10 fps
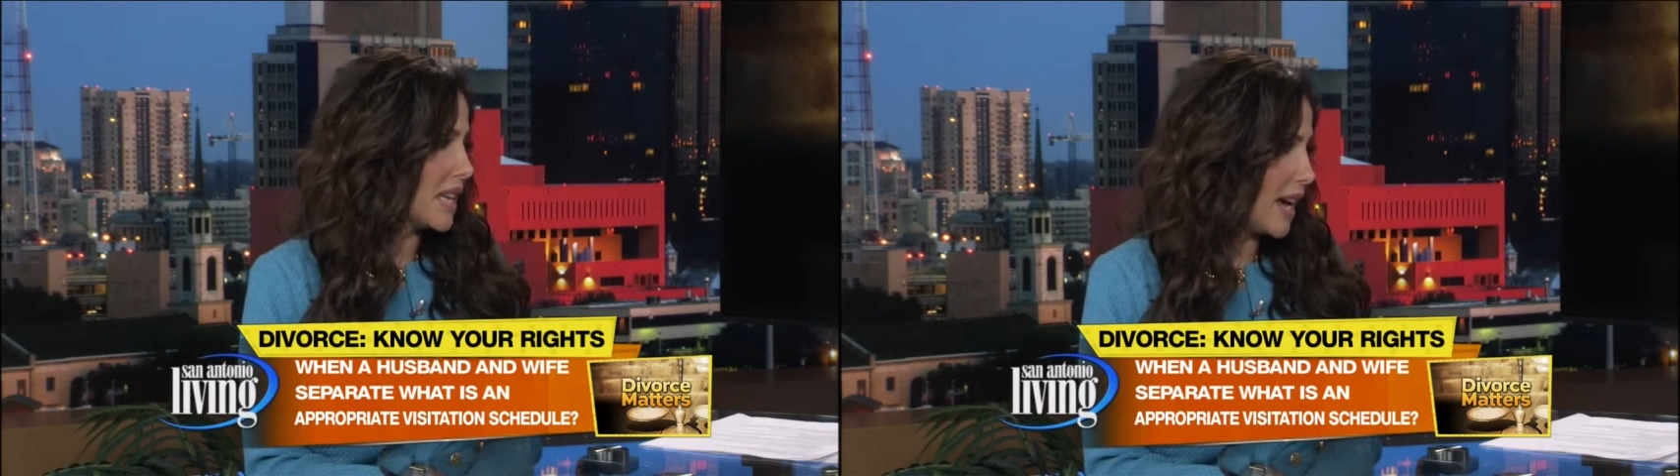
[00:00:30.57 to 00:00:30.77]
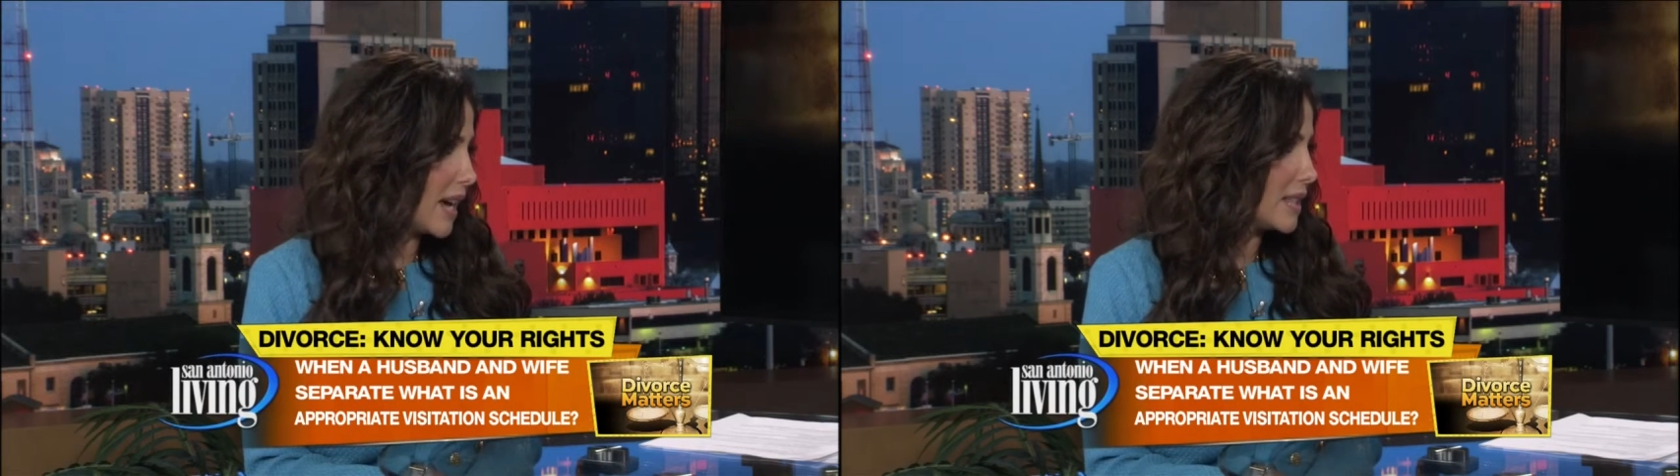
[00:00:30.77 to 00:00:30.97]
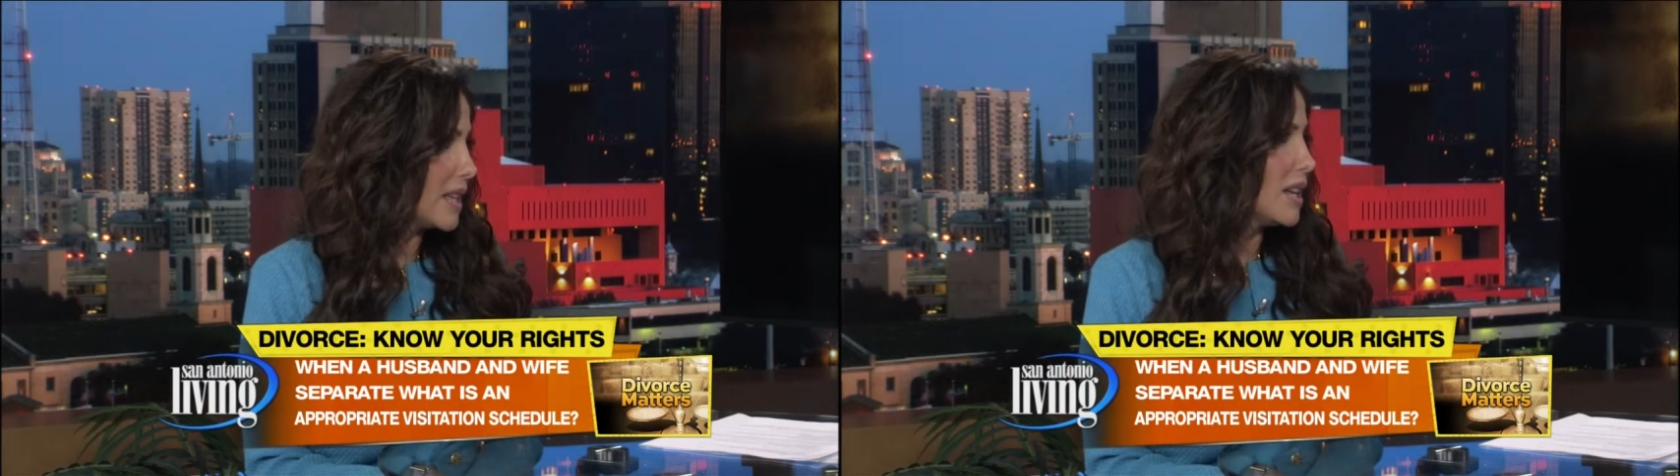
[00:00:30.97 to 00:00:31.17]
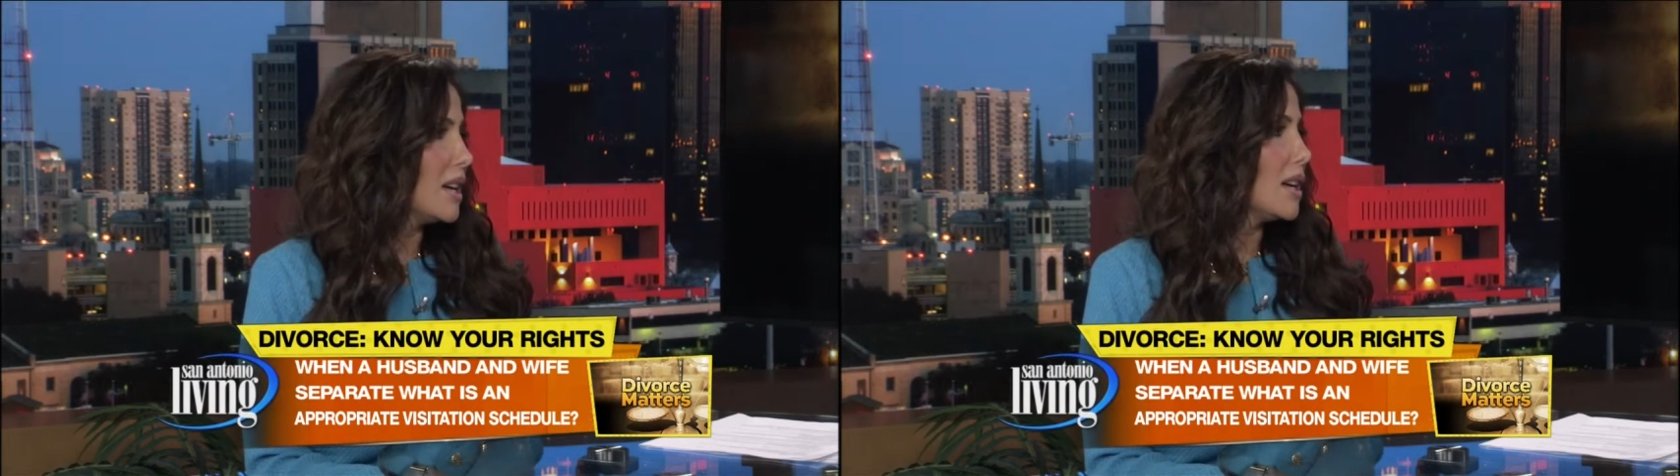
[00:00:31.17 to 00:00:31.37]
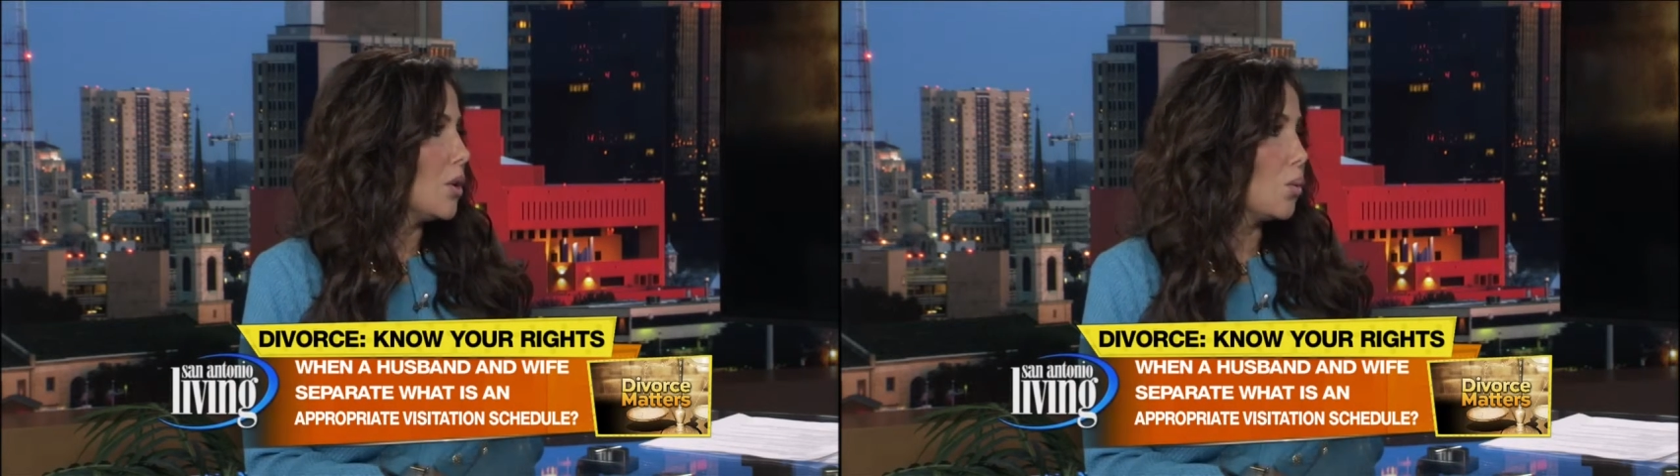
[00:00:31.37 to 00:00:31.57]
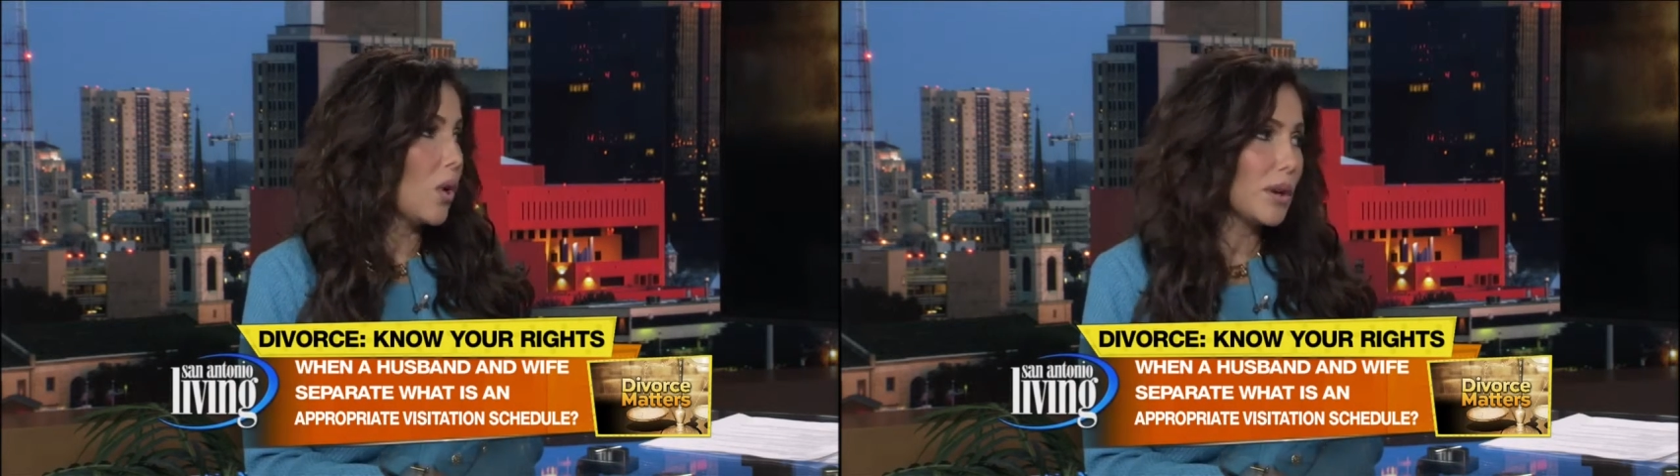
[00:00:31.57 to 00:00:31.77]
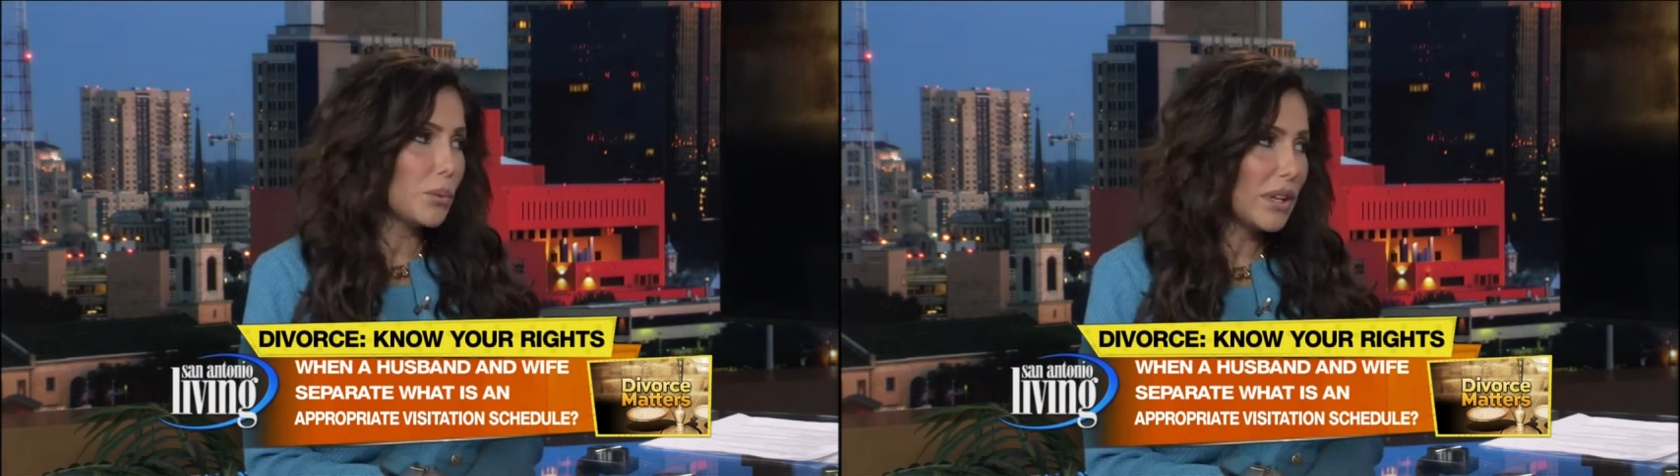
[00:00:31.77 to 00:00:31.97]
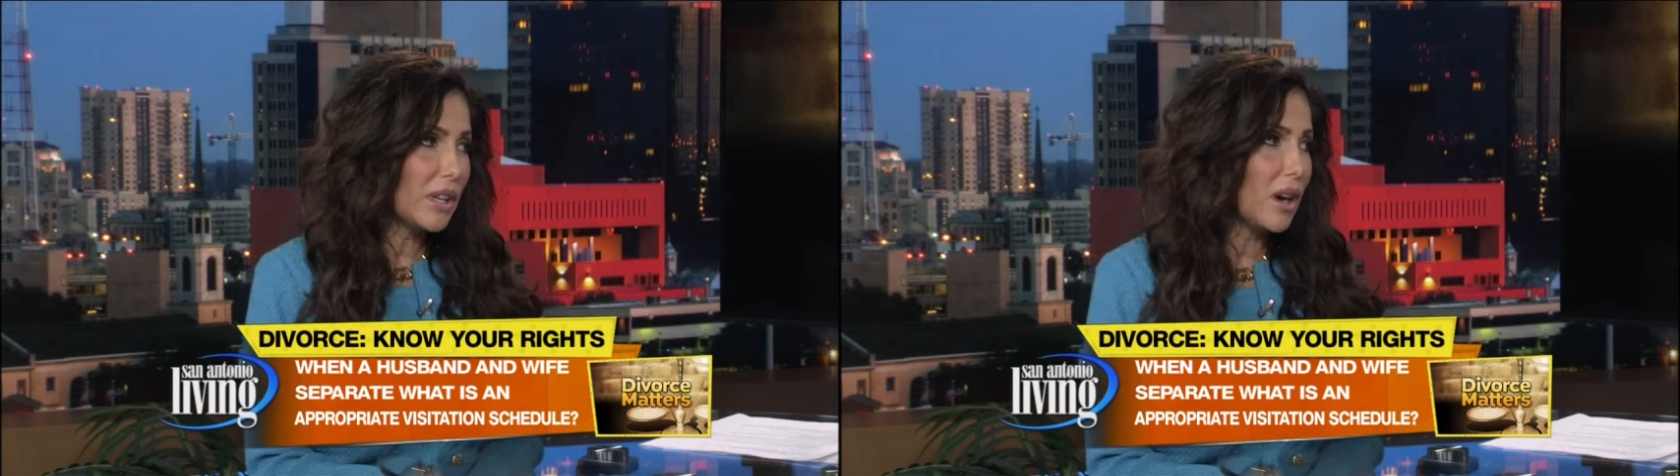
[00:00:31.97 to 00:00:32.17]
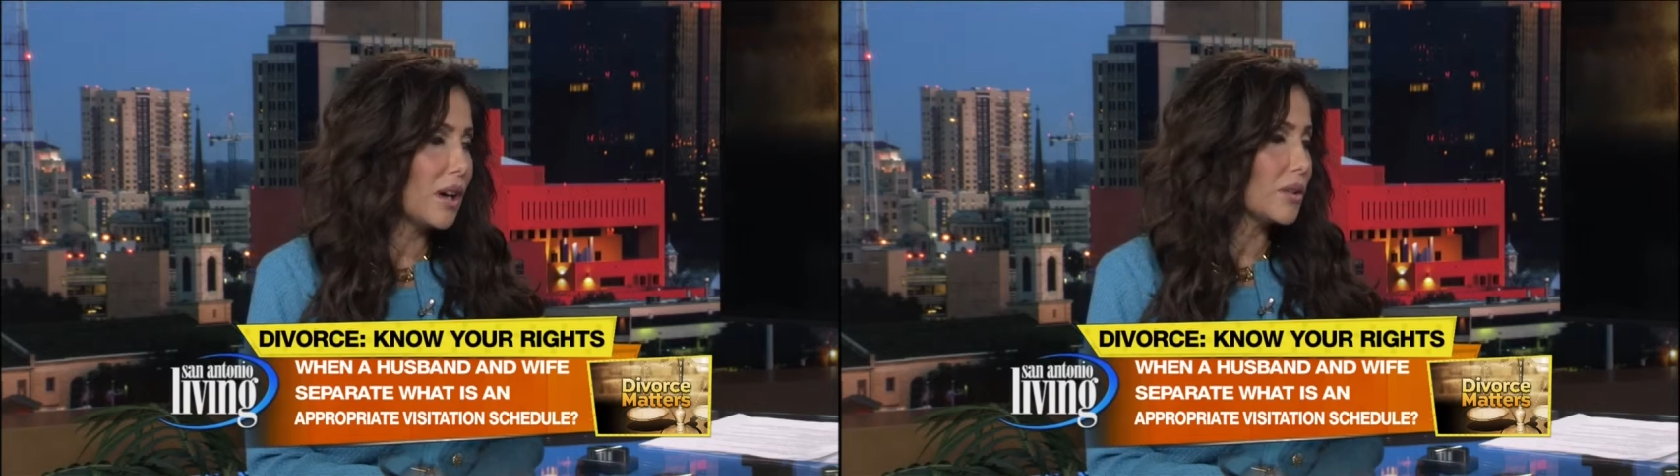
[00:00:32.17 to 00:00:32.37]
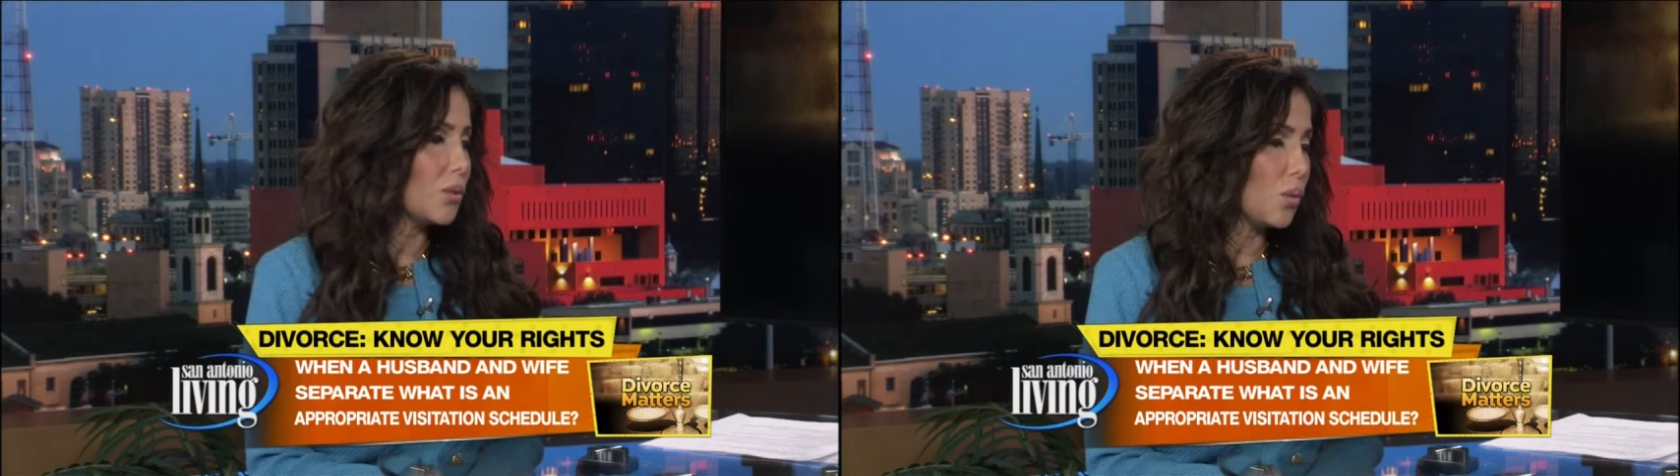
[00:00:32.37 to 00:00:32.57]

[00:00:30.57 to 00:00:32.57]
dad 1 week on,